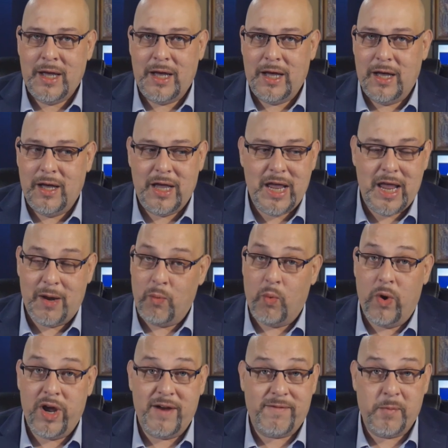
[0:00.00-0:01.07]
uh, at
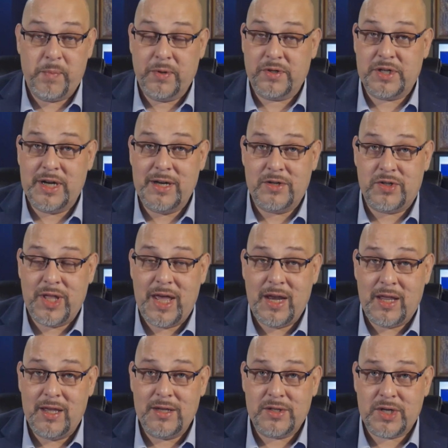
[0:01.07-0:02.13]
whatever percentage that
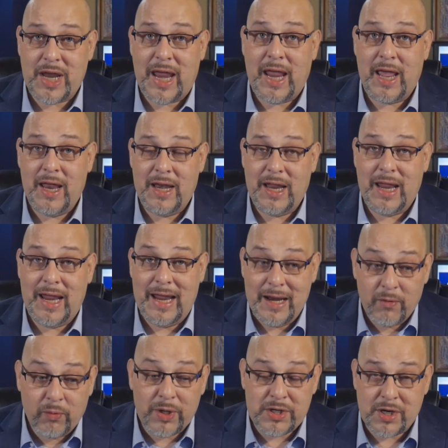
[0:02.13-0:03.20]
is, and
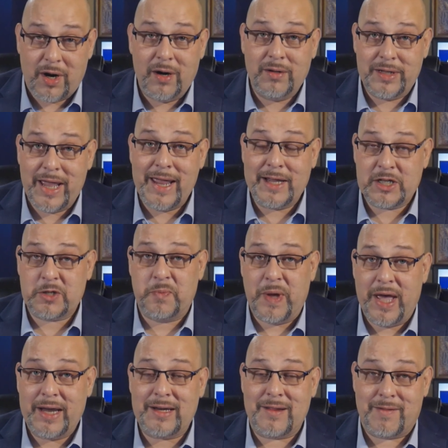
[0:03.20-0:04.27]
in return, they
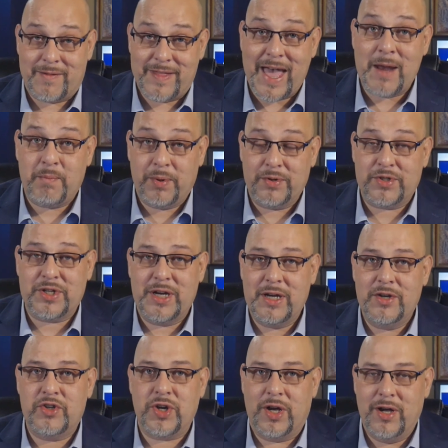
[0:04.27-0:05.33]
expect that
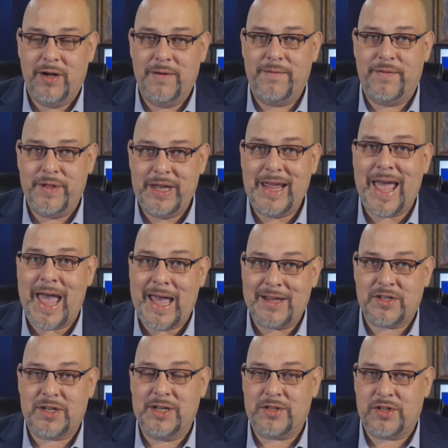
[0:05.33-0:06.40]
percentage of the
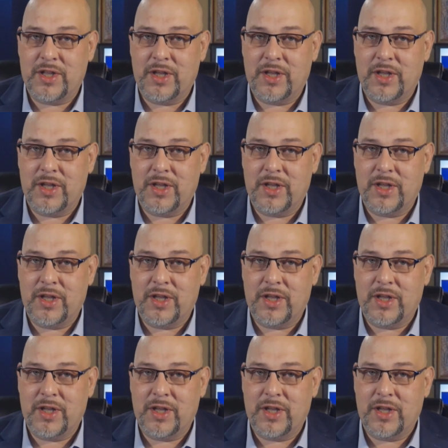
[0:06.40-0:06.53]
assets